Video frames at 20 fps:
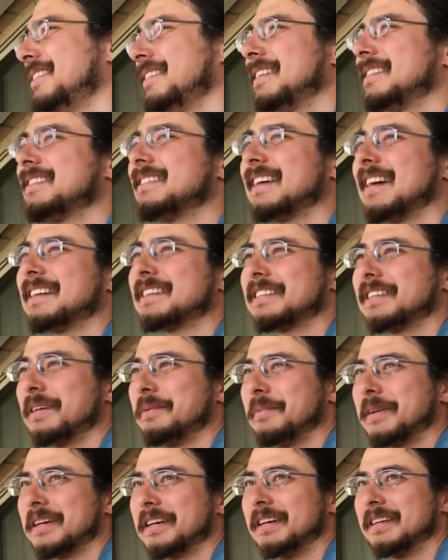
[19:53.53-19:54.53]
This is
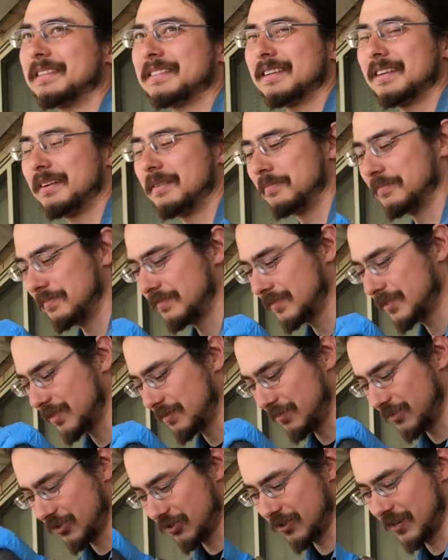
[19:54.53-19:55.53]
actually because
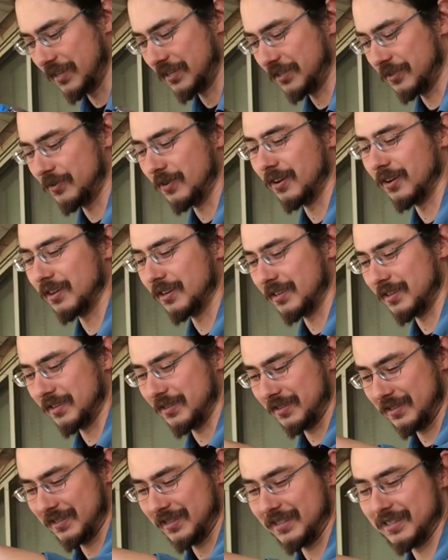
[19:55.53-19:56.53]
someone tried too hard to
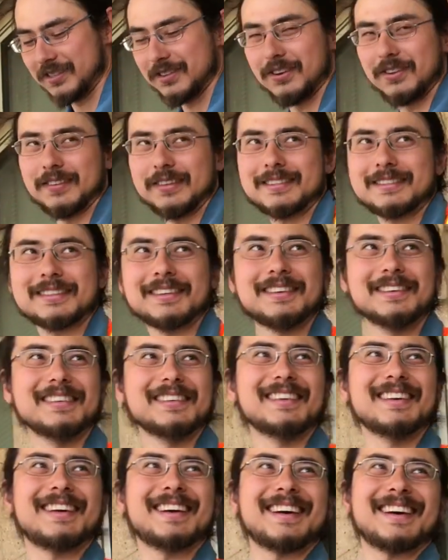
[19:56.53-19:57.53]
install this.
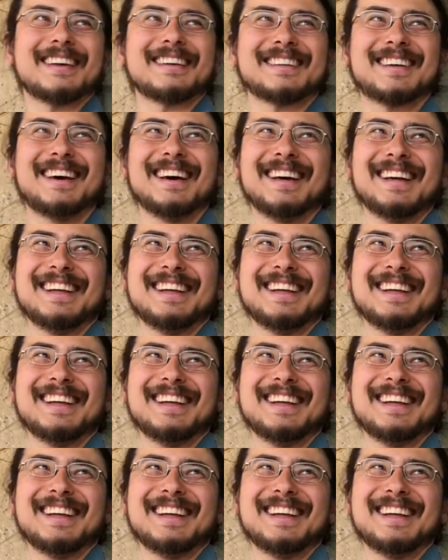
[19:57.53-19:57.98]
And